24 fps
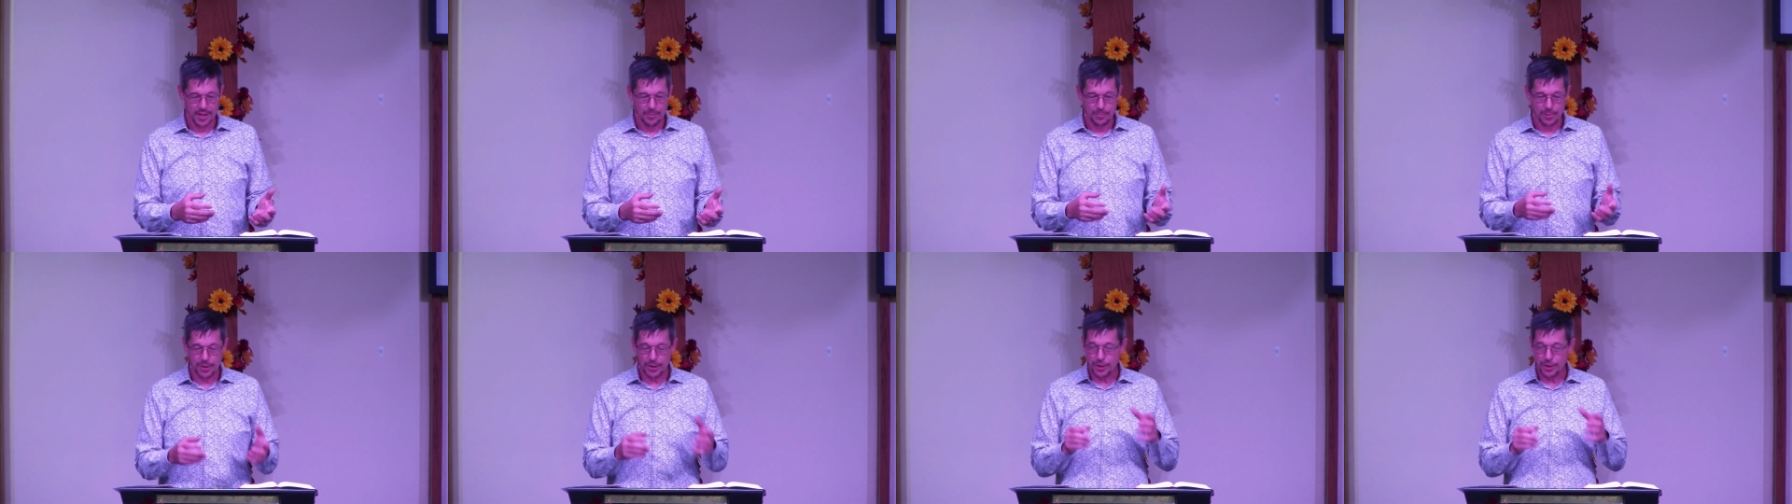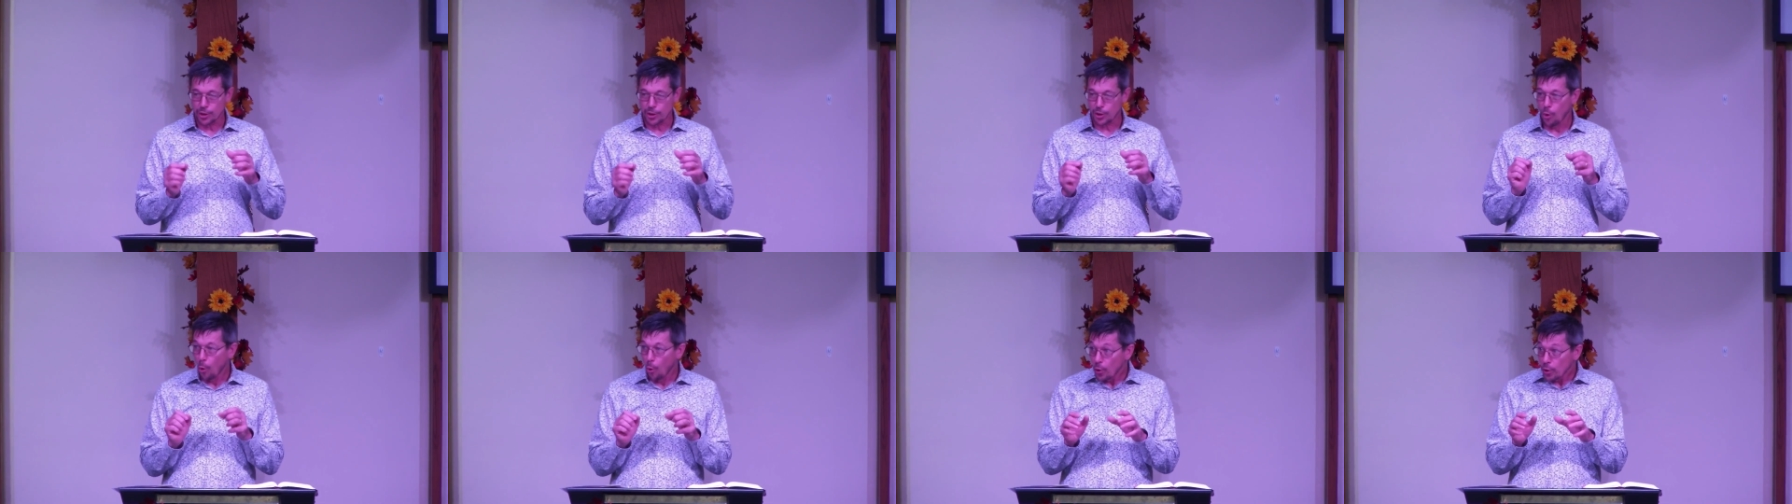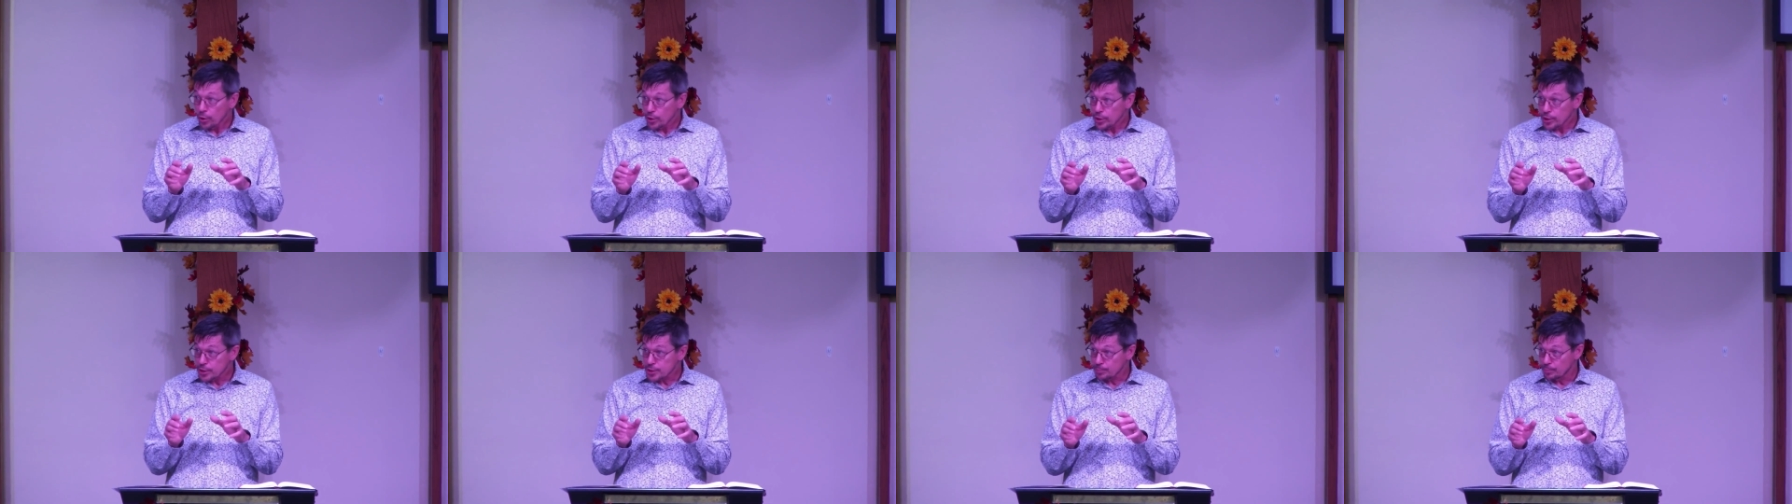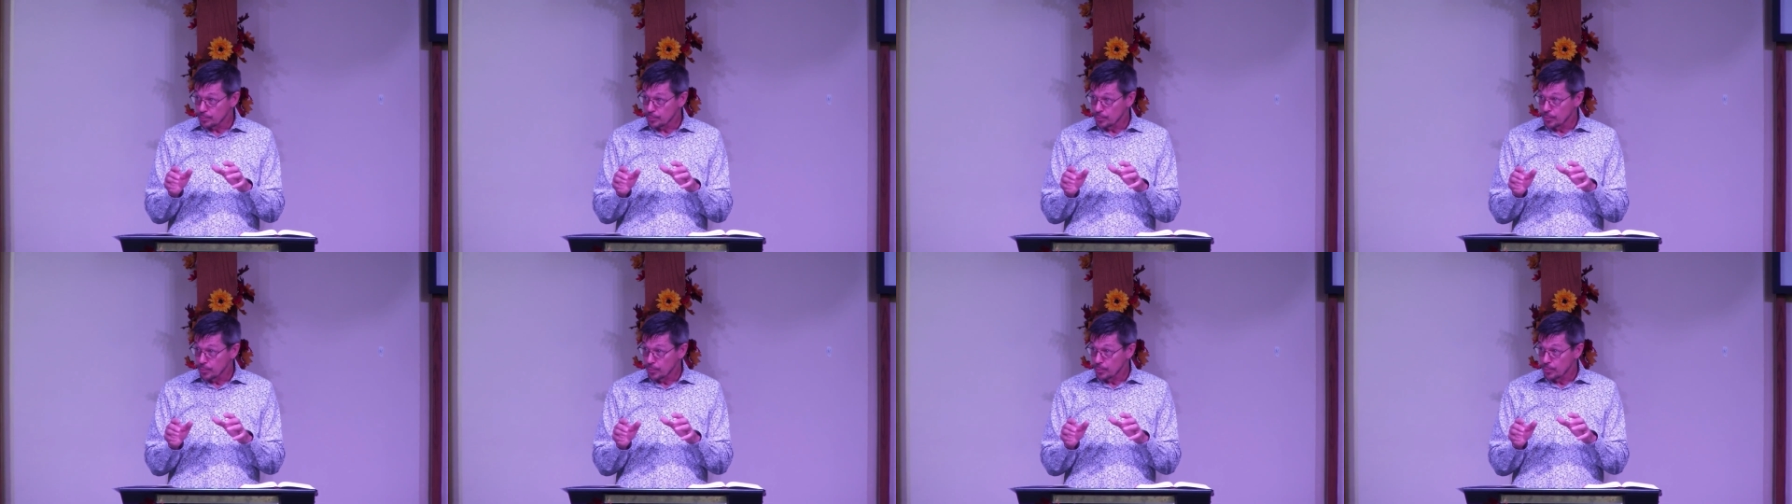at the core of this
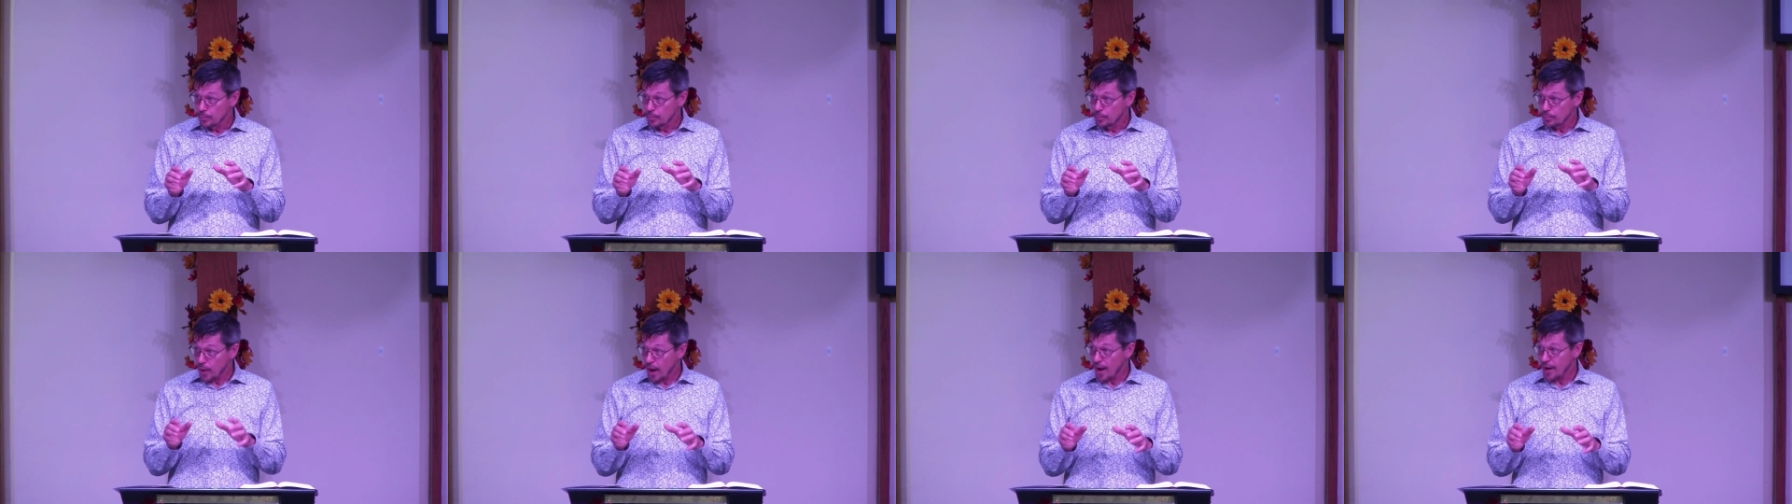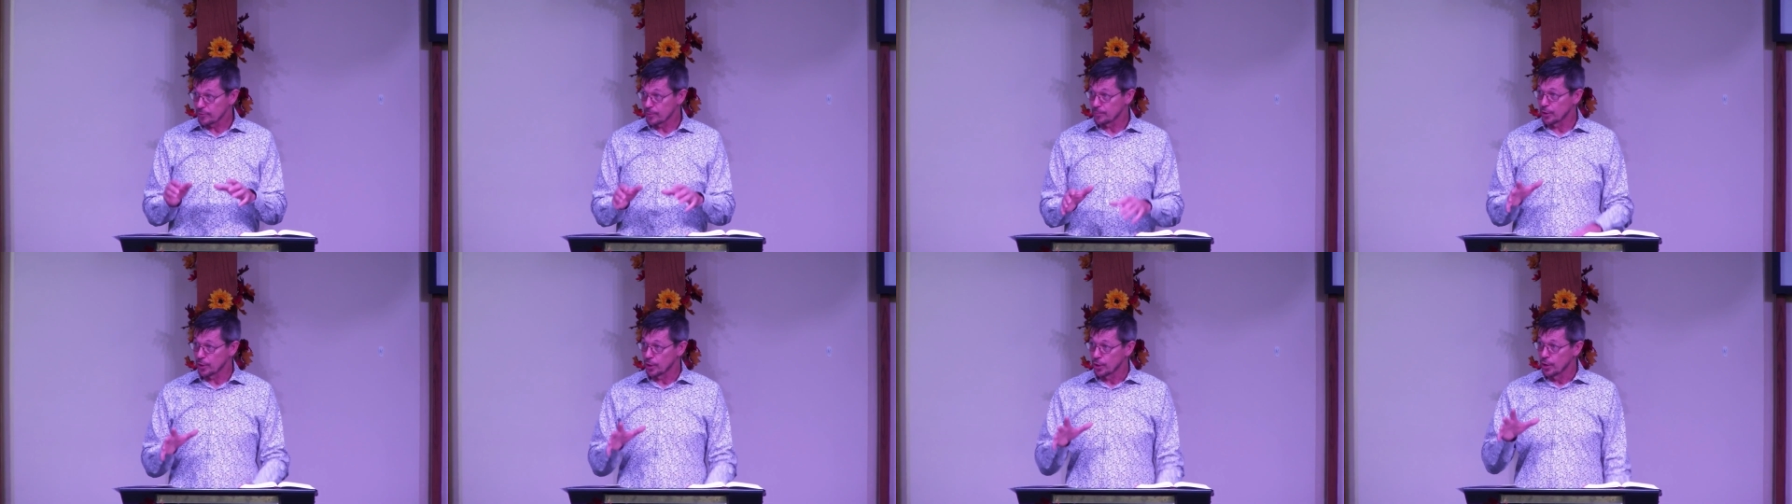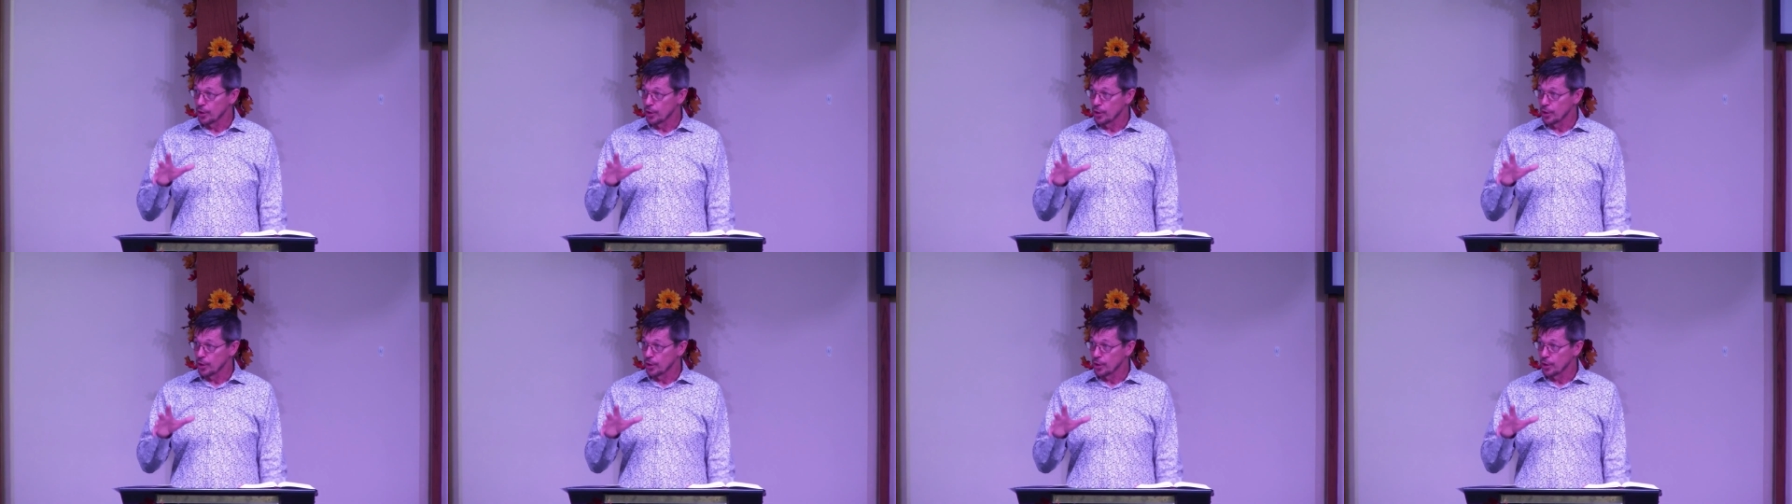proverb, the,